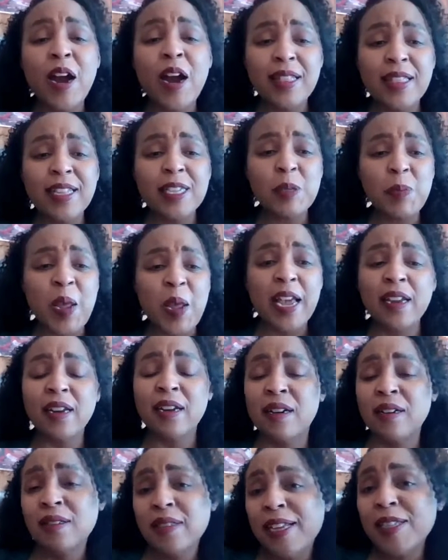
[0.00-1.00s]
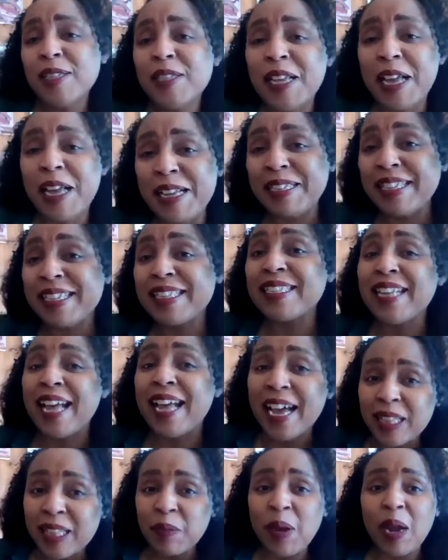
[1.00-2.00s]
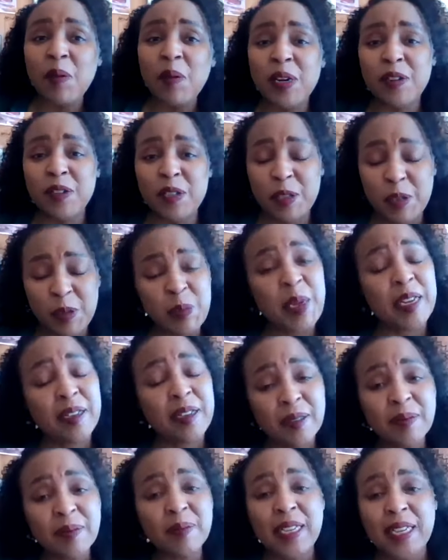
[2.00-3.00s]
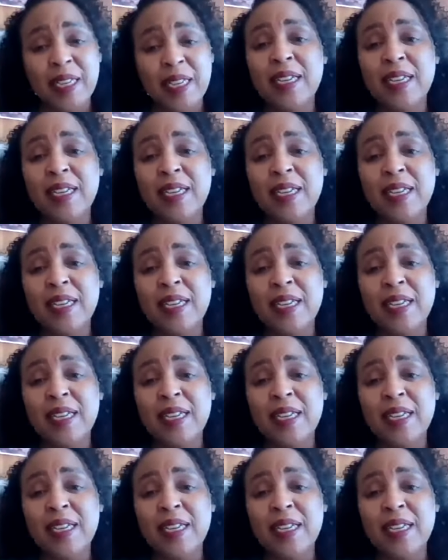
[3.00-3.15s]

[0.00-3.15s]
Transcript: her on this panel. That's exactly why I wanted her on this panel.